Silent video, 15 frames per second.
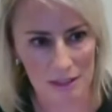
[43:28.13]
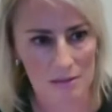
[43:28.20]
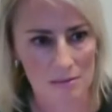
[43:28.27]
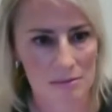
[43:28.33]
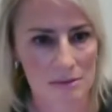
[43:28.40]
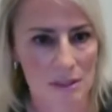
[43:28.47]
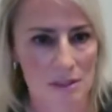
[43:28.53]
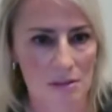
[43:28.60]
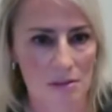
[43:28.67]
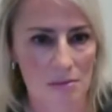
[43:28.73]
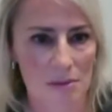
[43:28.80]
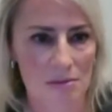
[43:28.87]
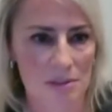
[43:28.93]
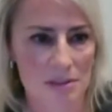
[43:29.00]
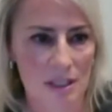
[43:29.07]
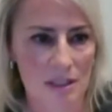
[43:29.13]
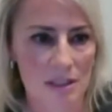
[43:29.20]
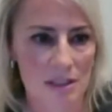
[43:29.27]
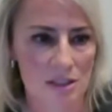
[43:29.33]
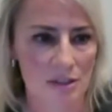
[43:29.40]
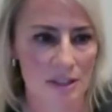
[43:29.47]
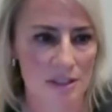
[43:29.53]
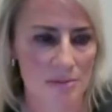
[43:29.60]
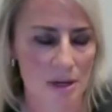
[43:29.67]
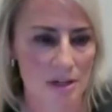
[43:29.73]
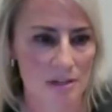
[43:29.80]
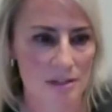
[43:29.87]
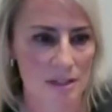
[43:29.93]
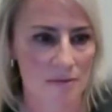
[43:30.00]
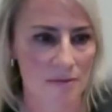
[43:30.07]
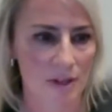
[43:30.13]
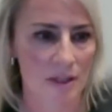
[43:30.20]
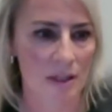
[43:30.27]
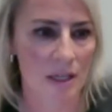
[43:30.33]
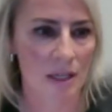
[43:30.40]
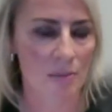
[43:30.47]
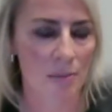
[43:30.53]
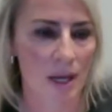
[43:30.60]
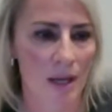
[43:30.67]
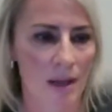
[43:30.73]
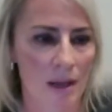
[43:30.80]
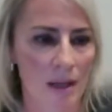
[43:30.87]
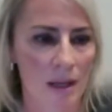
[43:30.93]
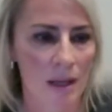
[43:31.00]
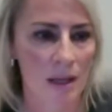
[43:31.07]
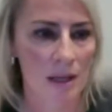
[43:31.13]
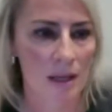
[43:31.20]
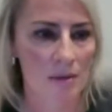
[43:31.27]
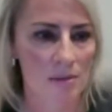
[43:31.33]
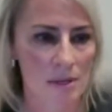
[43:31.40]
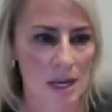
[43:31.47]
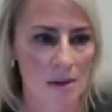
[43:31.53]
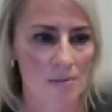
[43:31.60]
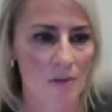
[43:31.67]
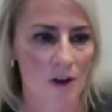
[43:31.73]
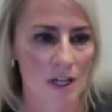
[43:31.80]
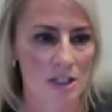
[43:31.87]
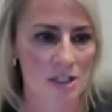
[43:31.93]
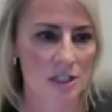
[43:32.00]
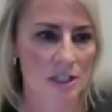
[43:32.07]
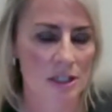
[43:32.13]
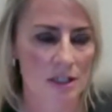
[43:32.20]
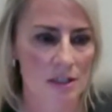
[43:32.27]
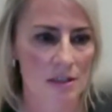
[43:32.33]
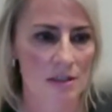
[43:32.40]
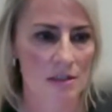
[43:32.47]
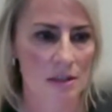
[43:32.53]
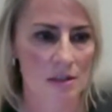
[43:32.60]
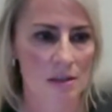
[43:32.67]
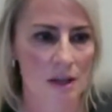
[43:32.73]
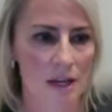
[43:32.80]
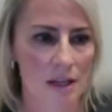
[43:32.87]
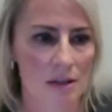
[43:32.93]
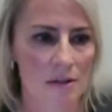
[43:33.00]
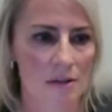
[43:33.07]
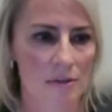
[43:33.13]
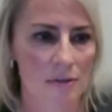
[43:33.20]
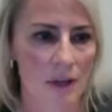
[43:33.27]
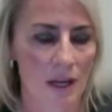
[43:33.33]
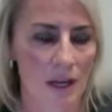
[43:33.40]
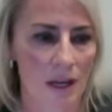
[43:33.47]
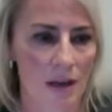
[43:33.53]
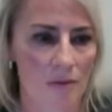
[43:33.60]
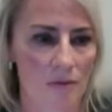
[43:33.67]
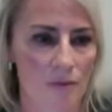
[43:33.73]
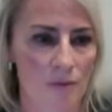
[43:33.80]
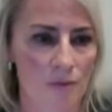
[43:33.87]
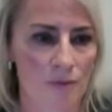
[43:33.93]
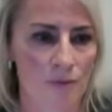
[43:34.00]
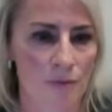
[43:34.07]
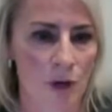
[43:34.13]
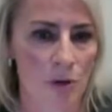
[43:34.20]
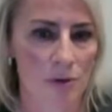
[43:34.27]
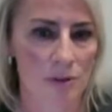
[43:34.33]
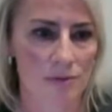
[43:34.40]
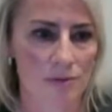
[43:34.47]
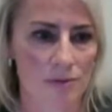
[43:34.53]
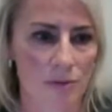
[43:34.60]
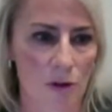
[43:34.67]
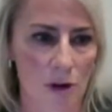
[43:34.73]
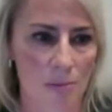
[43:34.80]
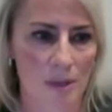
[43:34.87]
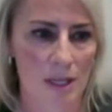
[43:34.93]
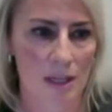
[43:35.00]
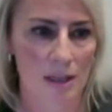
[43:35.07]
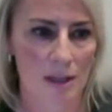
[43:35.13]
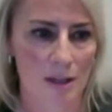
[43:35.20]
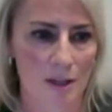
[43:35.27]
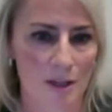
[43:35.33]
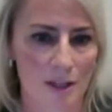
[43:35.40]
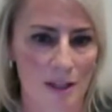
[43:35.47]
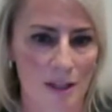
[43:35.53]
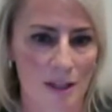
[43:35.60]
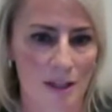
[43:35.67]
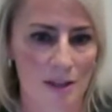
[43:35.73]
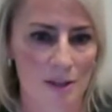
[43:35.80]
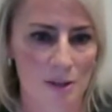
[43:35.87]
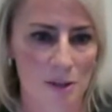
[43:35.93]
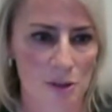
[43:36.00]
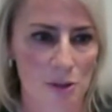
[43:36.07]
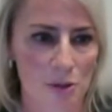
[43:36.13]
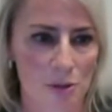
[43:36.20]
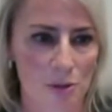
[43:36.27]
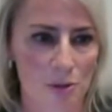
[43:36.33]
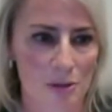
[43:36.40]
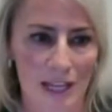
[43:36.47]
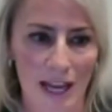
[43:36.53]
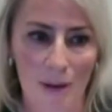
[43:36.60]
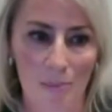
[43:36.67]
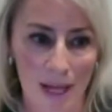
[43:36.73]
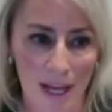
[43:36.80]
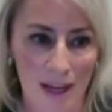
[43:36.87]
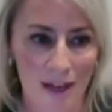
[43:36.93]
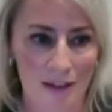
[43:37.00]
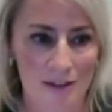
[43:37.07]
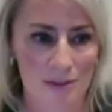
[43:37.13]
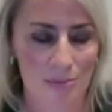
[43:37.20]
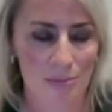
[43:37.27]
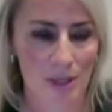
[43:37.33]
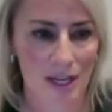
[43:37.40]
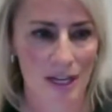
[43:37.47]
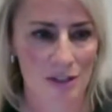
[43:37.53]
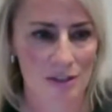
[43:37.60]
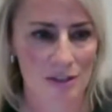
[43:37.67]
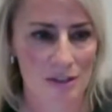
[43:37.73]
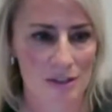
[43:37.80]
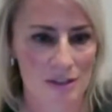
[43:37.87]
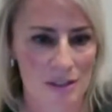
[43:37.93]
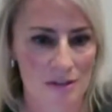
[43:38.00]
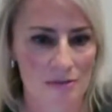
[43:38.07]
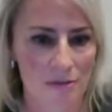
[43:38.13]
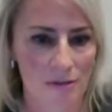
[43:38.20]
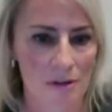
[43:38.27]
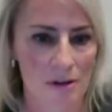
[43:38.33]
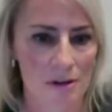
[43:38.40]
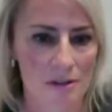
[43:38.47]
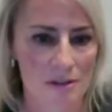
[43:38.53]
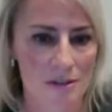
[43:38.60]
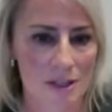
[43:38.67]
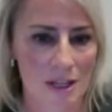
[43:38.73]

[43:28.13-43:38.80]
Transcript: Senator Woodward said this, transparency in funding, but what I'm watching is a lot of folks forming new, not PACs, but actually C4s,